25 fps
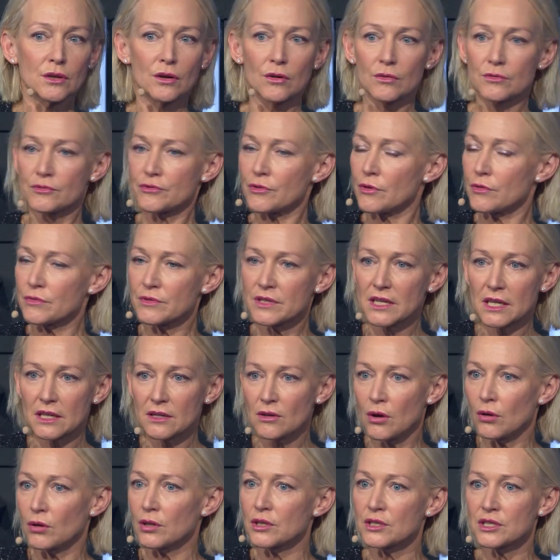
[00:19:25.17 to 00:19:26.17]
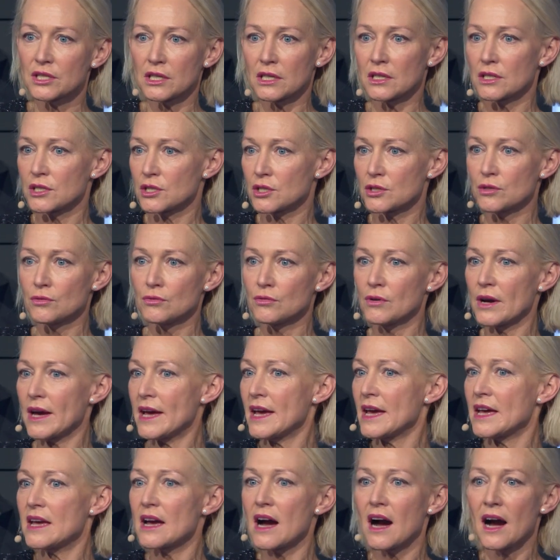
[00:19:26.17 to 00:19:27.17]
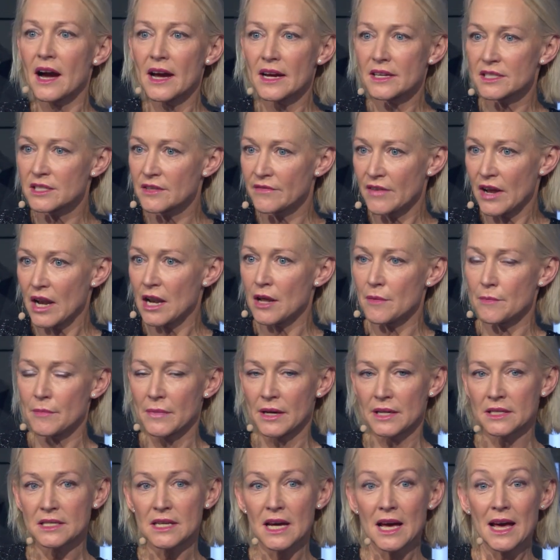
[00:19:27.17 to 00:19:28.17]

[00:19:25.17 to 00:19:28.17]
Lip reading: drone technologies, to AI development.